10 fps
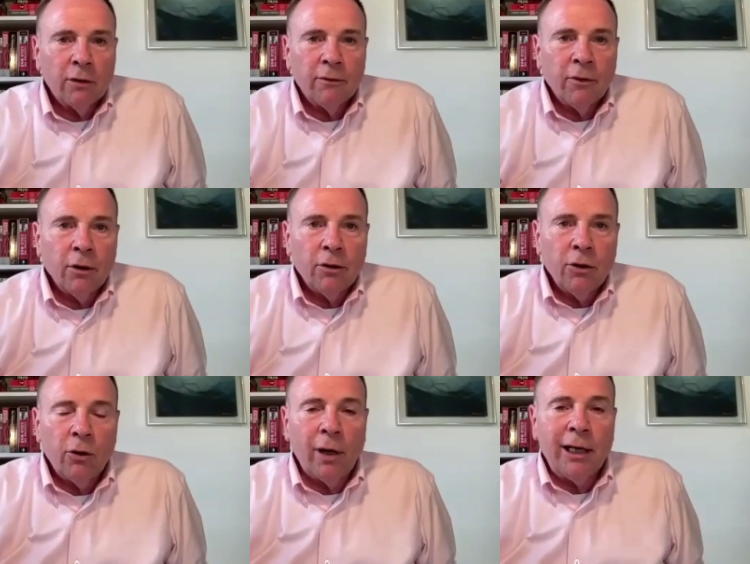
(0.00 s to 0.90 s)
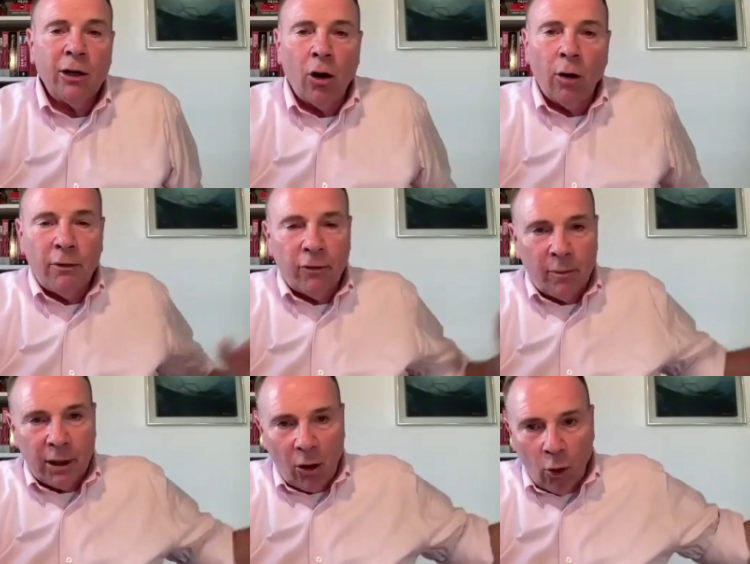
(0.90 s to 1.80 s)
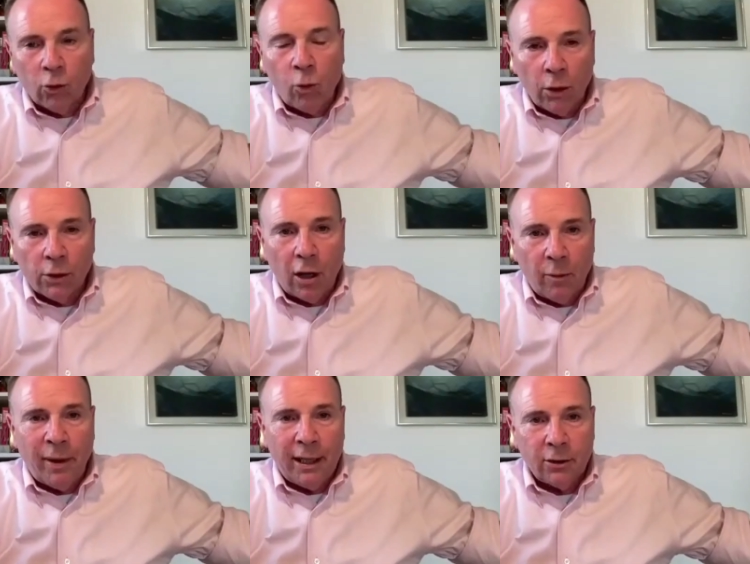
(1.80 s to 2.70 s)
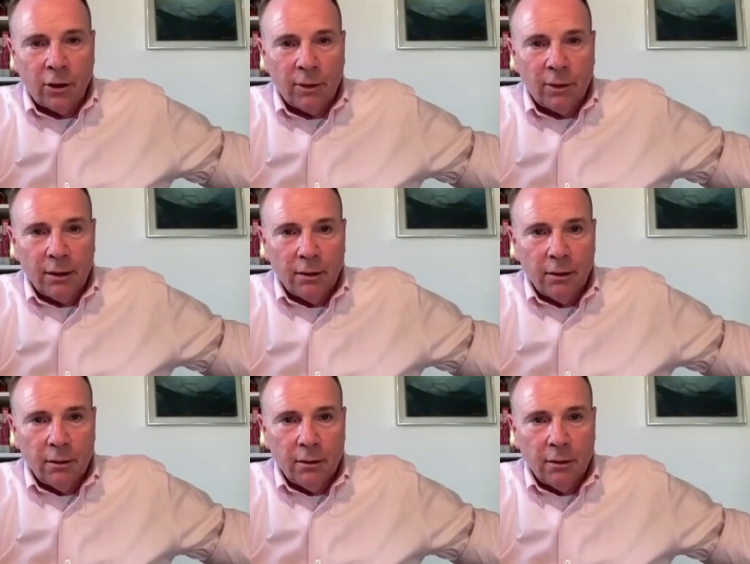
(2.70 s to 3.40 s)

to convert the Ukrainian army from an old Warsaw Pact army